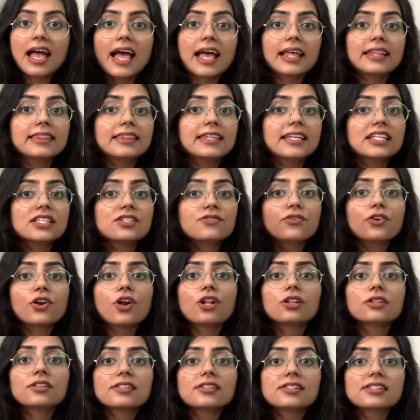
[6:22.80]
And these were
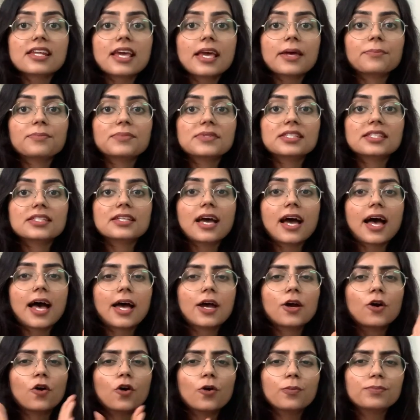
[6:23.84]
all the steps.
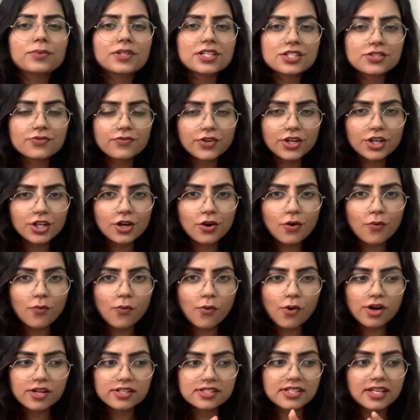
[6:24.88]
I hope this video
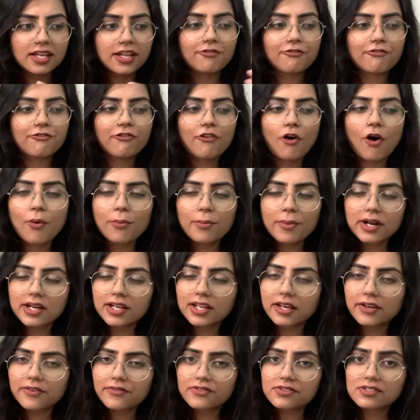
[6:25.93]
was
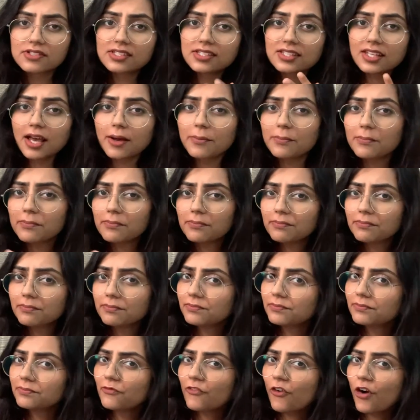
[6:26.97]
informative,
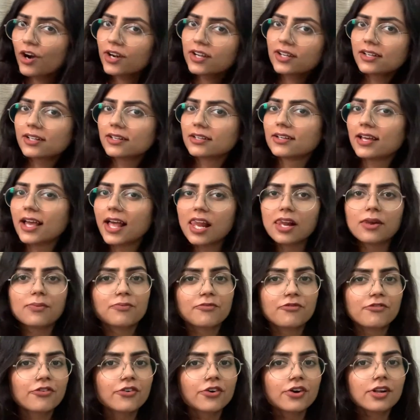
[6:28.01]
somewhat
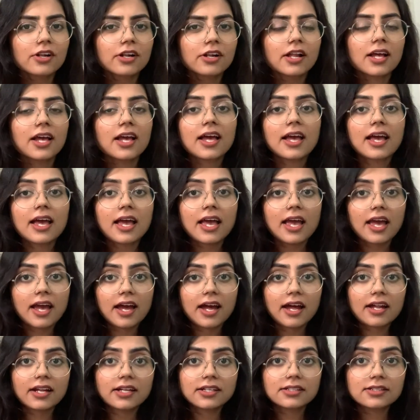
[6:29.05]
helpful.
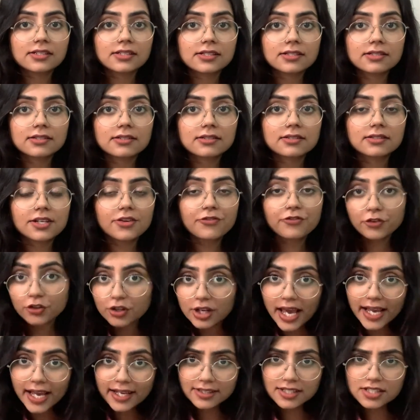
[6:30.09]
And if you
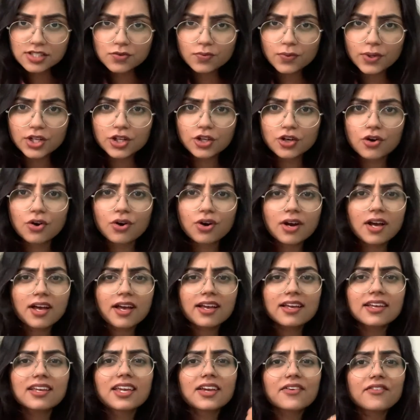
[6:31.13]
like this video,
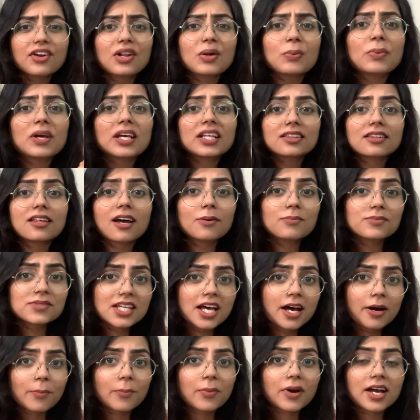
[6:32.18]
give it a big thumbs
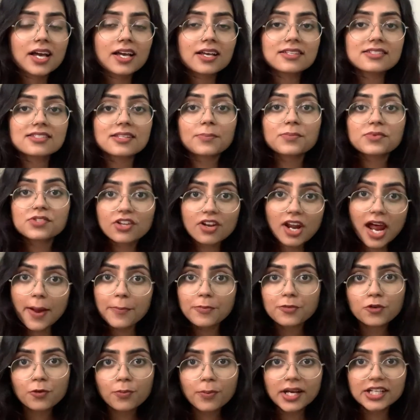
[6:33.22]
up.
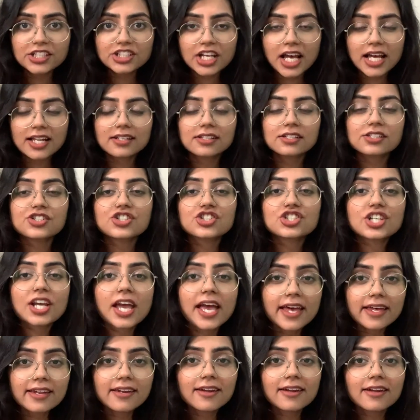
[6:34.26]
Subscribe to my channel,
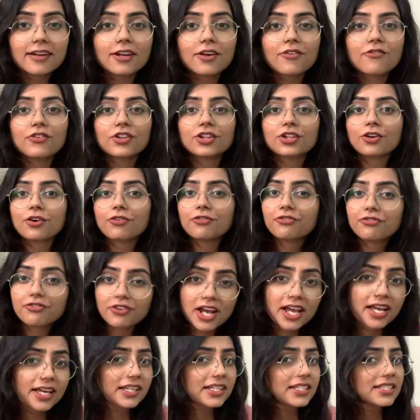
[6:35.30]
share it with your
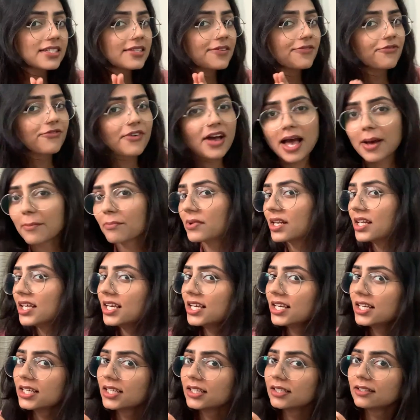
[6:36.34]
friends,
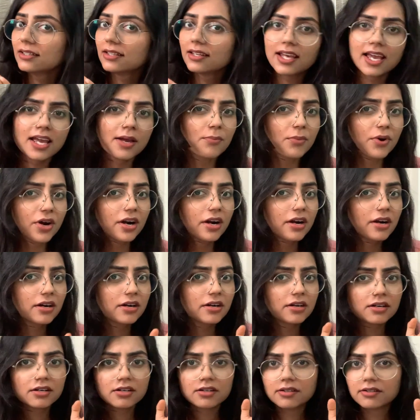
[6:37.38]
family,
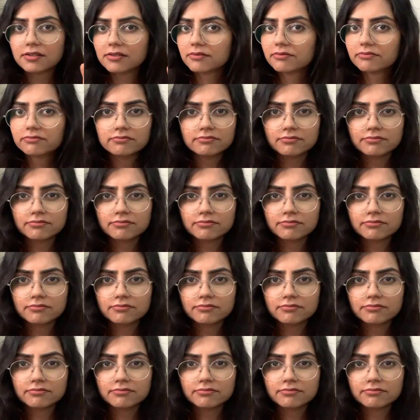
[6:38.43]
neighbor,